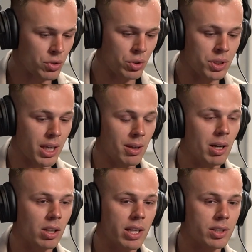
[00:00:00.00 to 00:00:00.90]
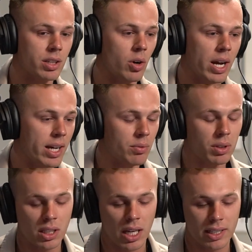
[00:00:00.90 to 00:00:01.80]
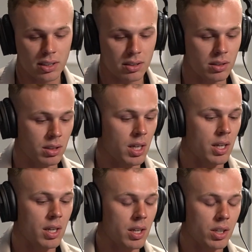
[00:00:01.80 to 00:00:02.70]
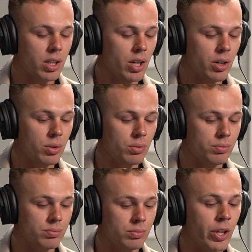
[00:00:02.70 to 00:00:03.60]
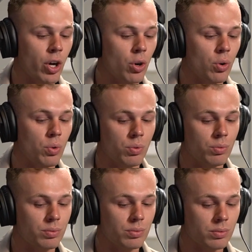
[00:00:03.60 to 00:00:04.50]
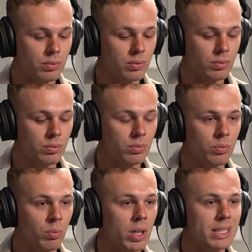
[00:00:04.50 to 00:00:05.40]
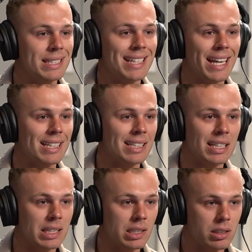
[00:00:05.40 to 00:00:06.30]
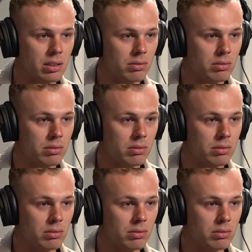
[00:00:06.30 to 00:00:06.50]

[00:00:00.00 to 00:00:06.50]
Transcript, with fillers: Shoot us an email. Let us know, hey, I'd really like to you know, know I'm probably gonna what get Satan email. is.